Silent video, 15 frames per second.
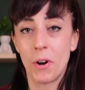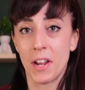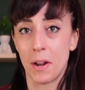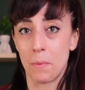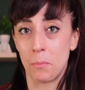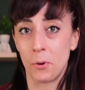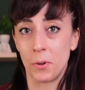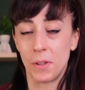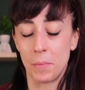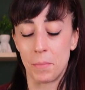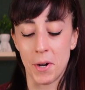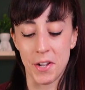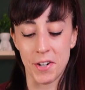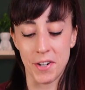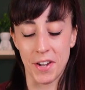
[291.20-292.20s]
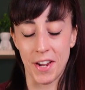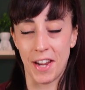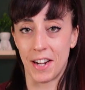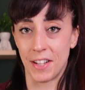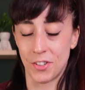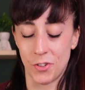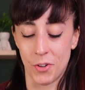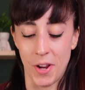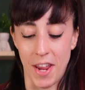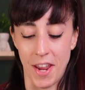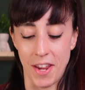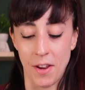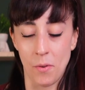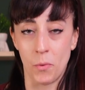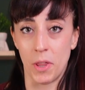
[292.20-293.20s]
we're gonna pour the butter in a
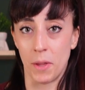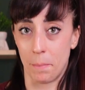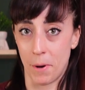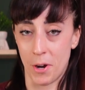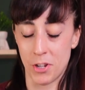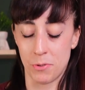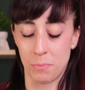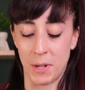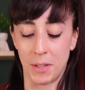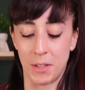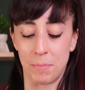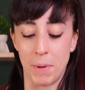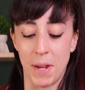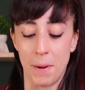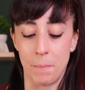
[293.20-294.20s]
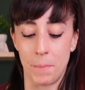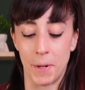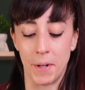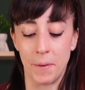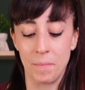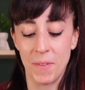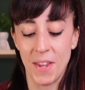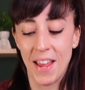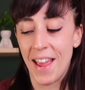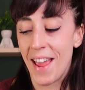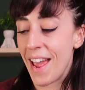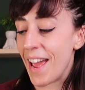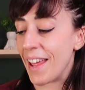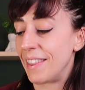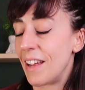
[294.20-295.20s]
tray with a parchment paper,
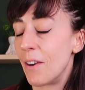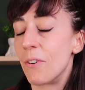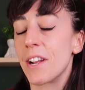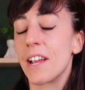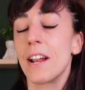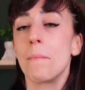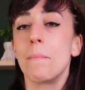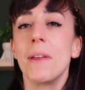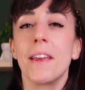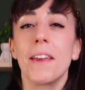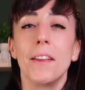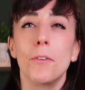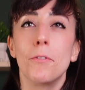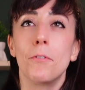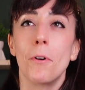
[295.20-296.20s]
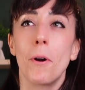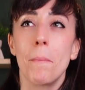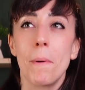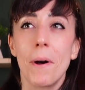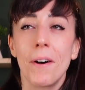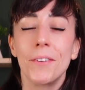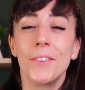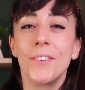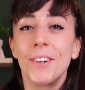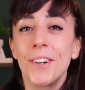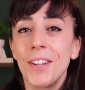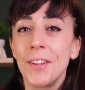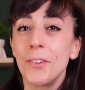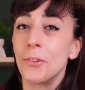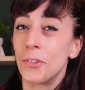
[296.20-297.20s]
And then we're gonna bake it for about
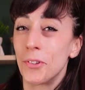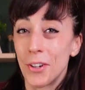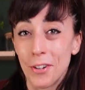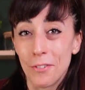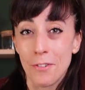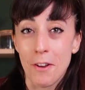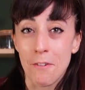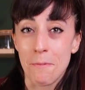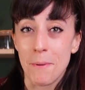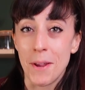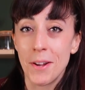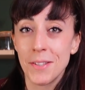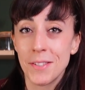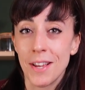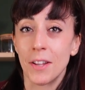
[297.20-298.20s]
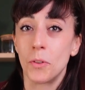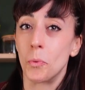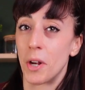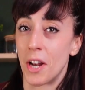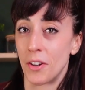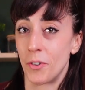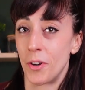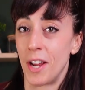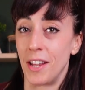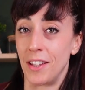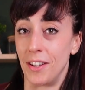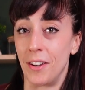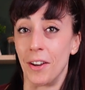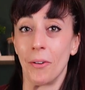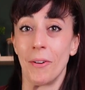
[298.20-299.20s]
30 to 35 minutes at
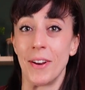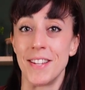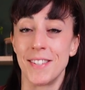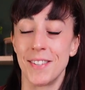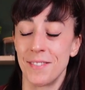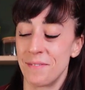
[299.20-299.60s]
180 degrees.